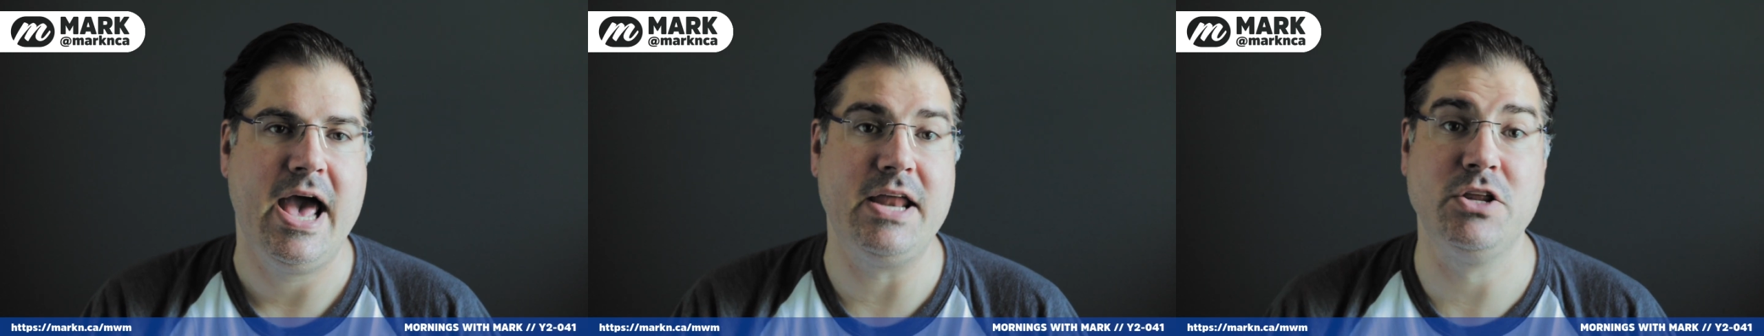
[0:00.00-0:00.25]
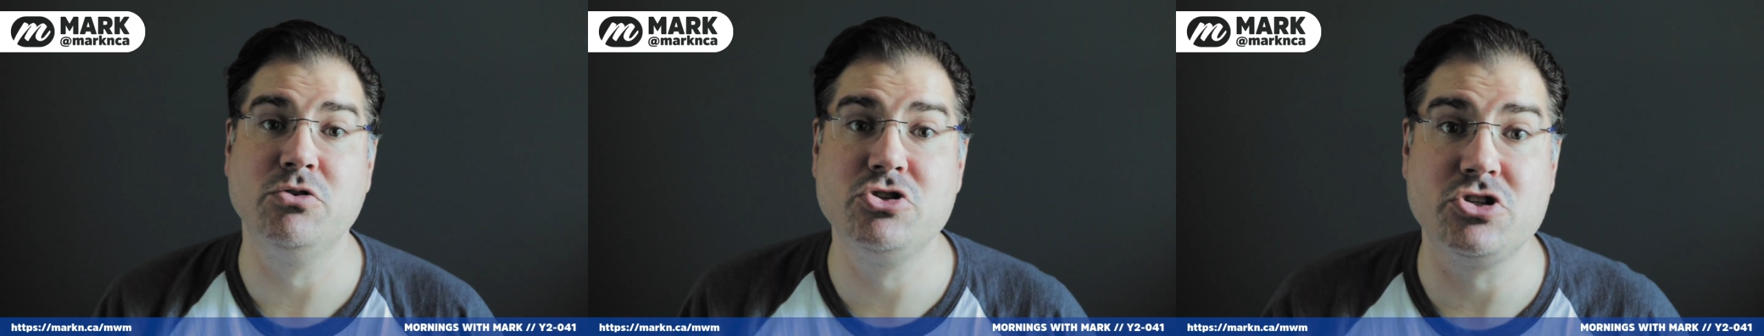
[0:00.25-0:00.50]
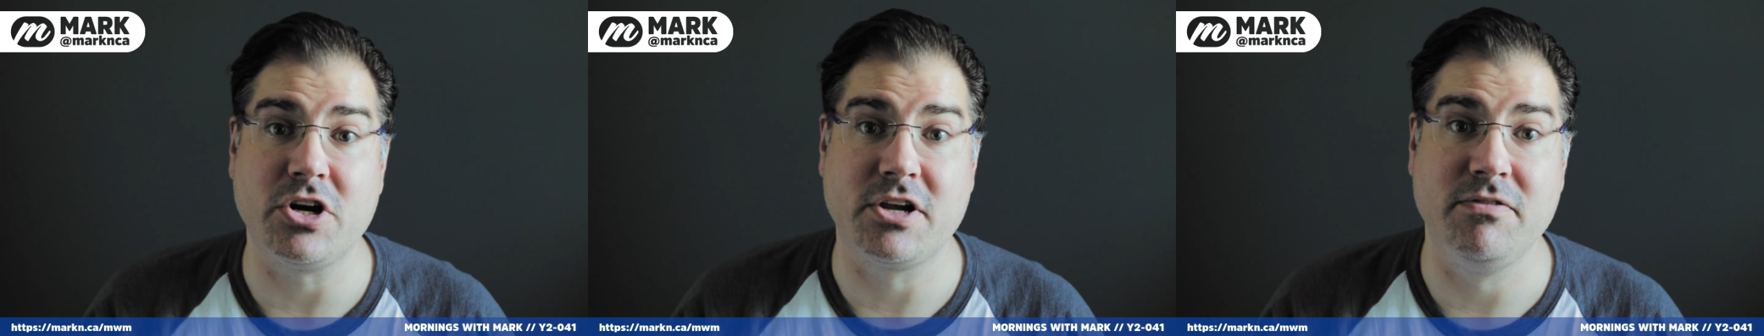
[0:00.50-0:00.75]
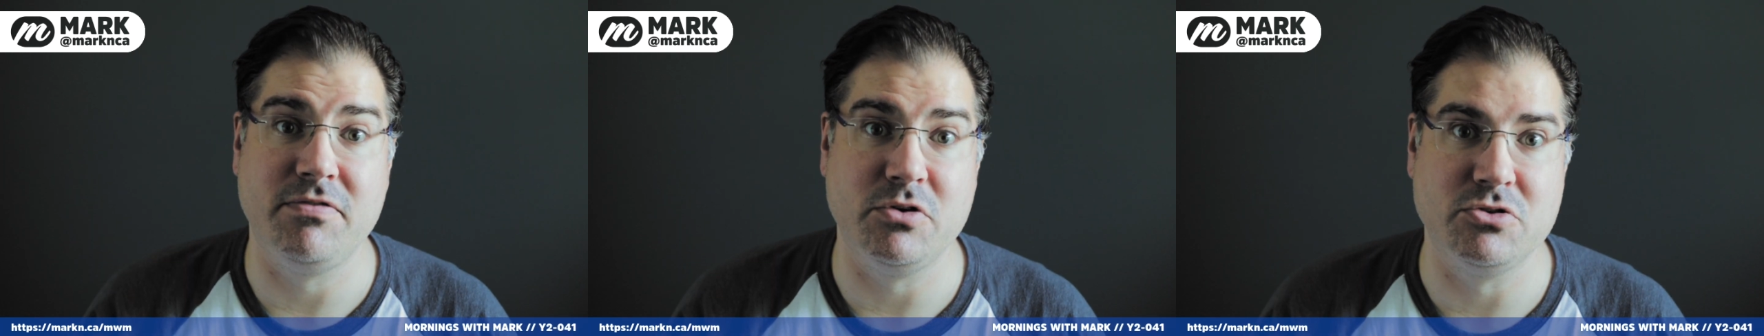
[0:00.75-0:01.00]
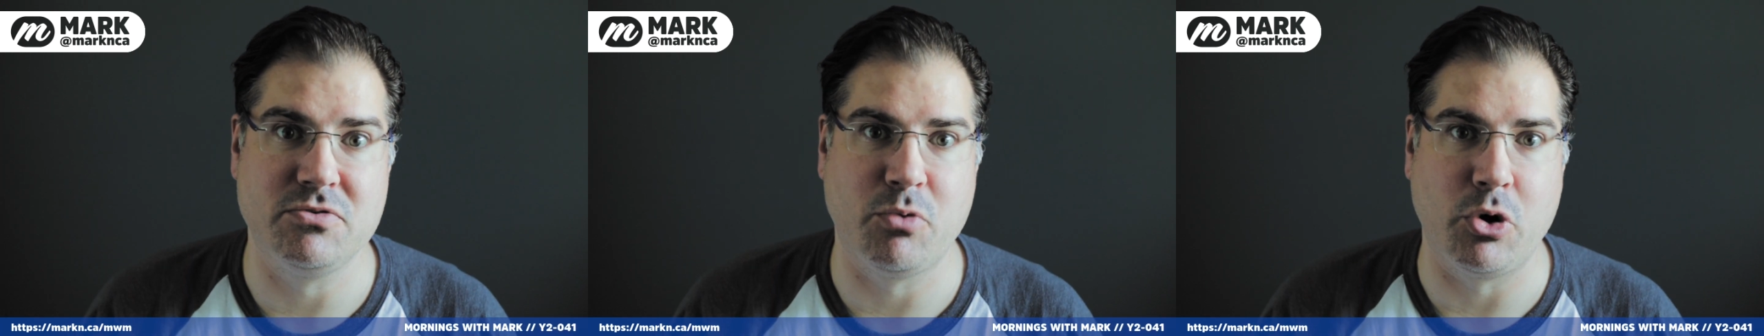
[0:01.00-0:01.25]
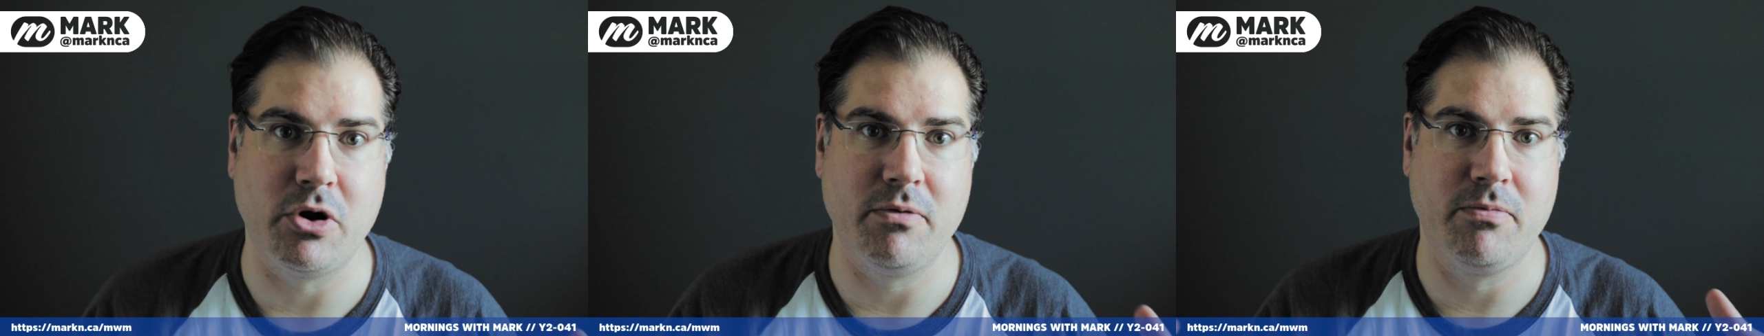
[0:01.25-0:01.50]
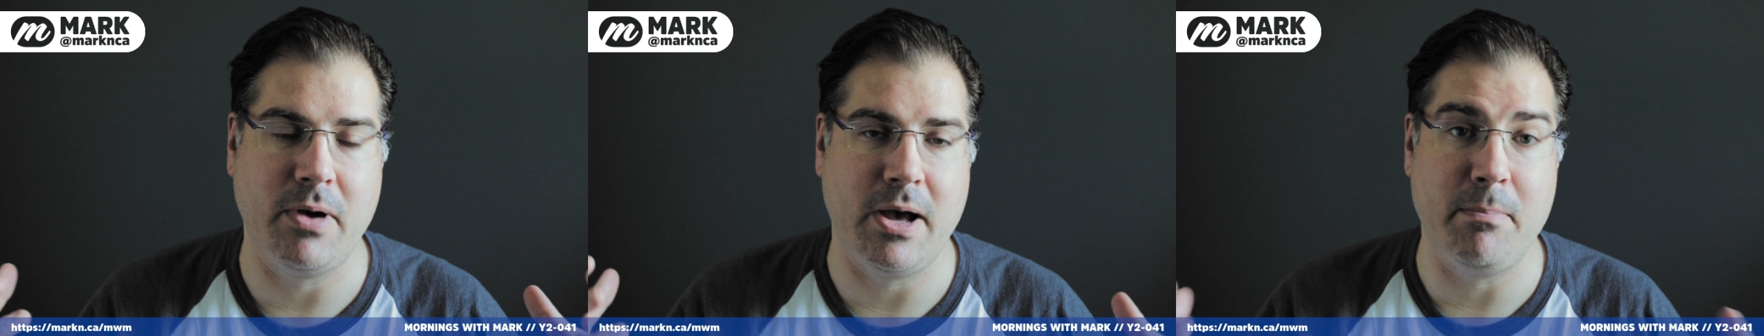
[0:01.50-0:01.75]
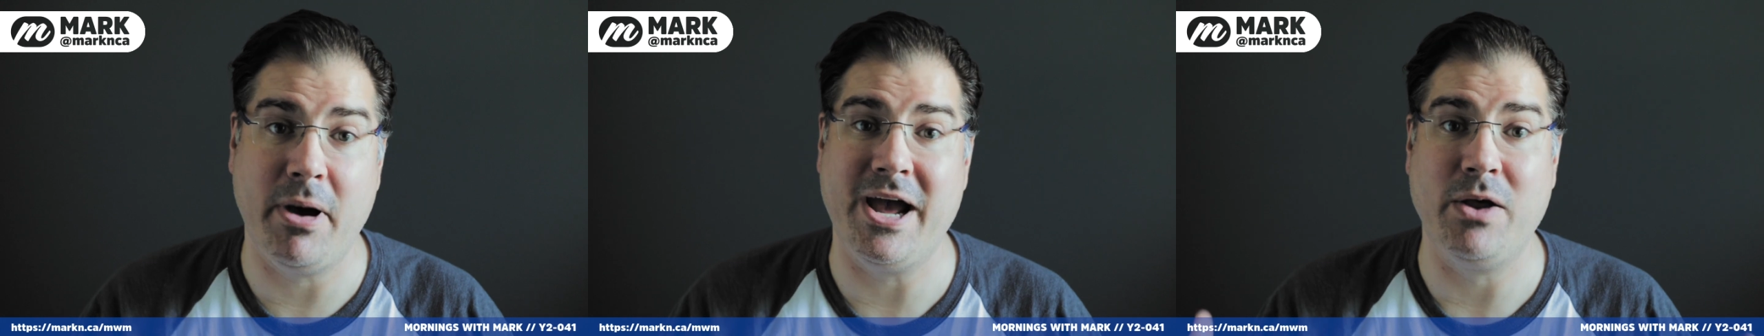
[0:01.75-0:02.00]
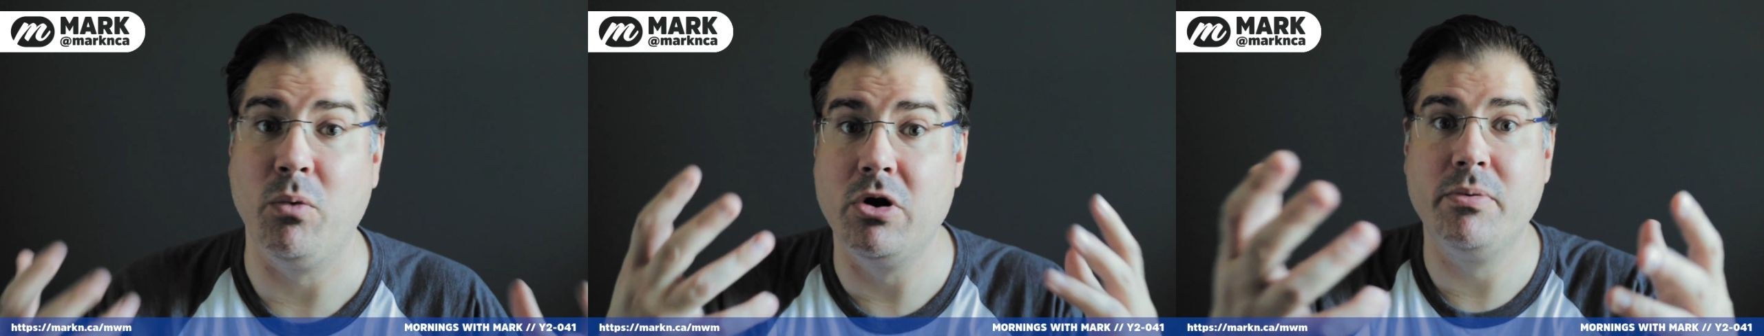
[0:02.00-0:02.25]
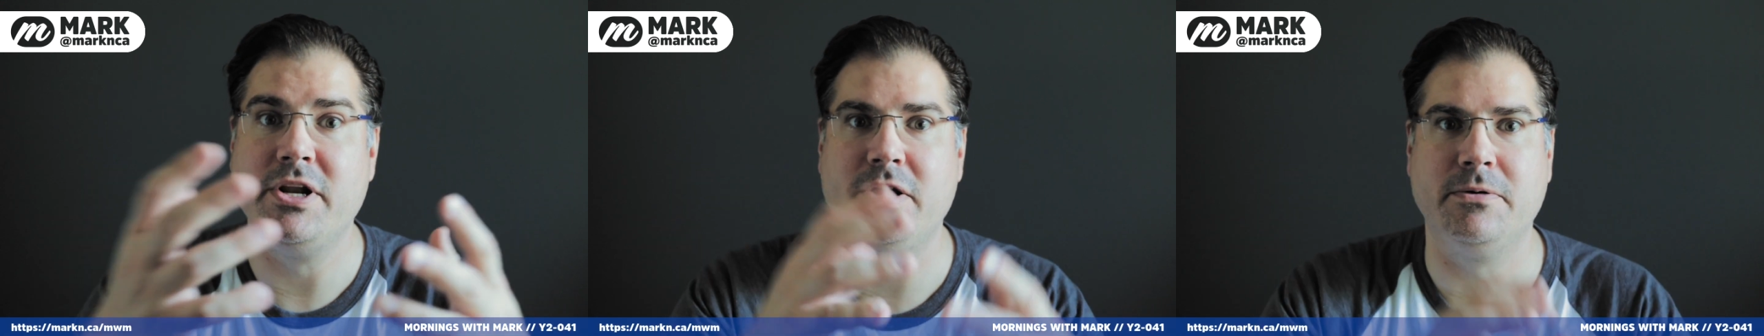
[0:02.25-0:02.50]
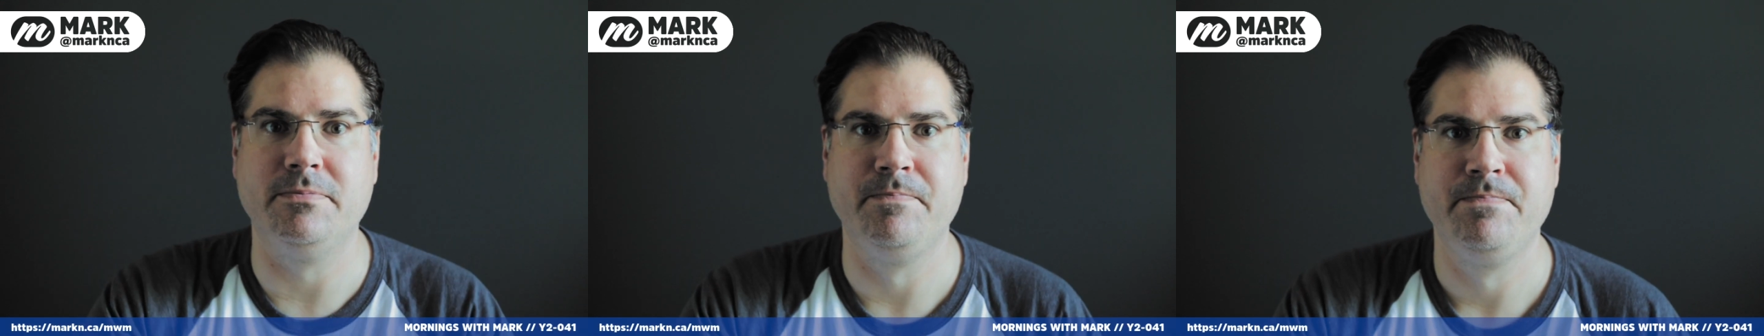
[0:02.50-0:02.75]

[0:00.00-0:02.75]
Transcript: And users are confused by it. What do we do?